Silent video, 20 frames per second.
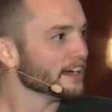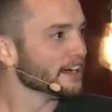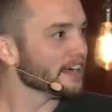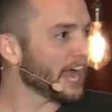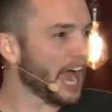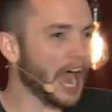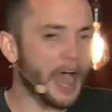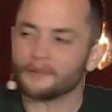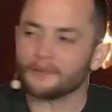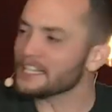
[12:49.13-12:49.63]

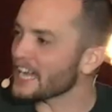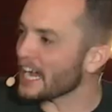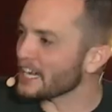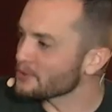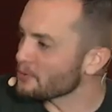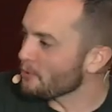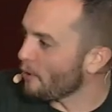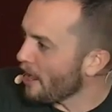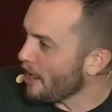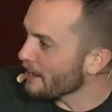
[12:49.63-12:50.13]
How many
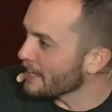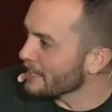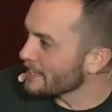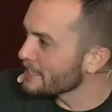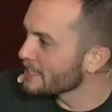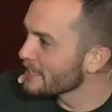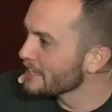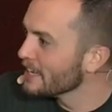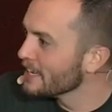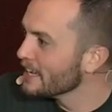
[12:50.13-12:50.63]
guys want
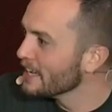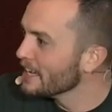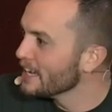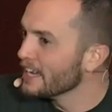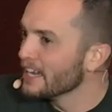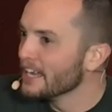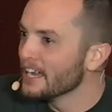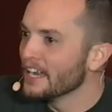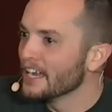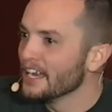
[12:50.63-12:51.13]
it?
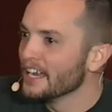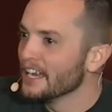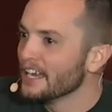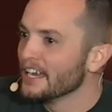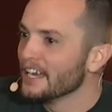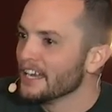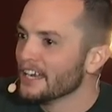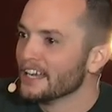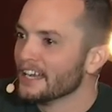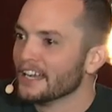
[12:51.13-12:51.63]

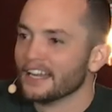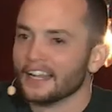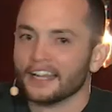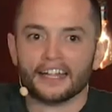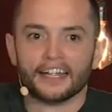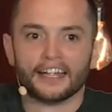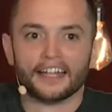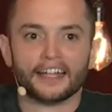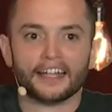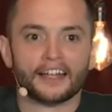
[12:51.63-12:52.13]

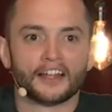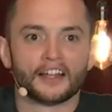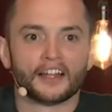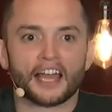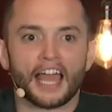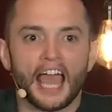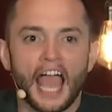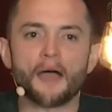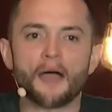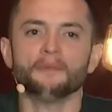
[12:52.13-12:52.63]

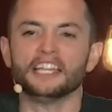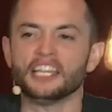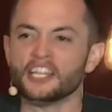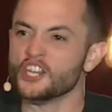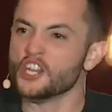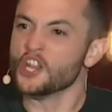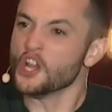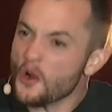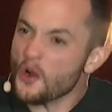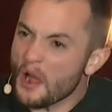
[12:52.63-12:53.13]
Yeah. How many
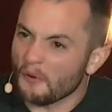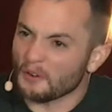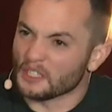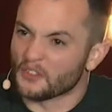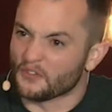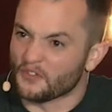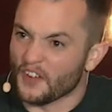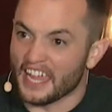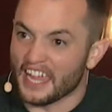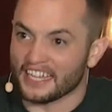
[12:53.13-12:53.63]
knew it
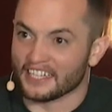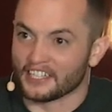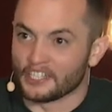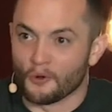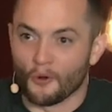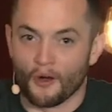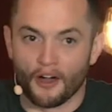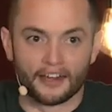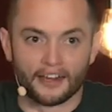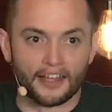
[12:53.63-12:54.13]
was fake and
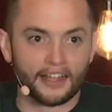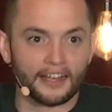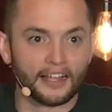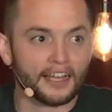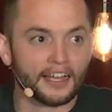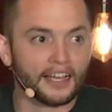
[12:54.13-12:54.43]
you want it?